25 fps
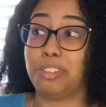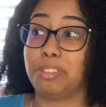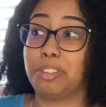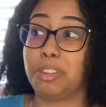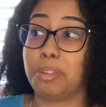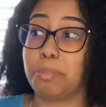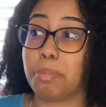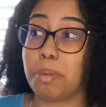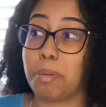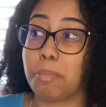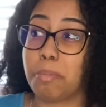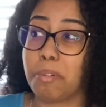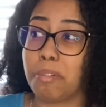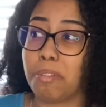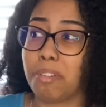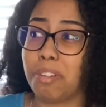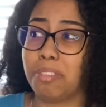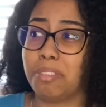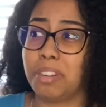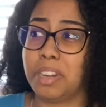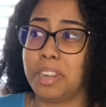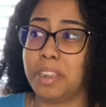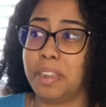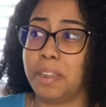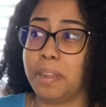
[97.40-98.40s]
get
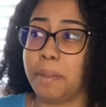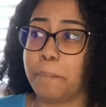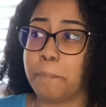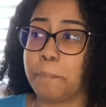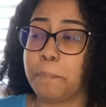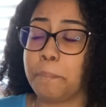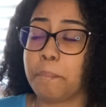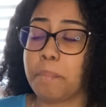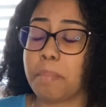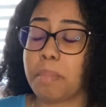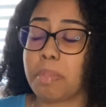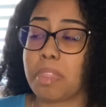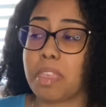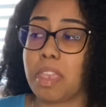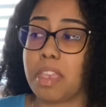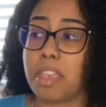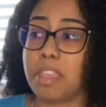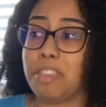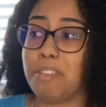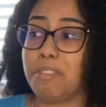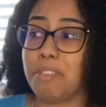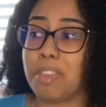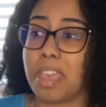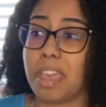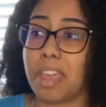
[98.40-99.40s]
pepperoni?
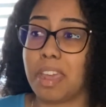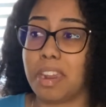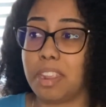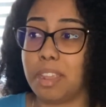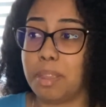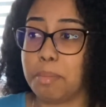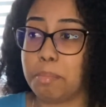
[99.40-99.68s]
You can't eat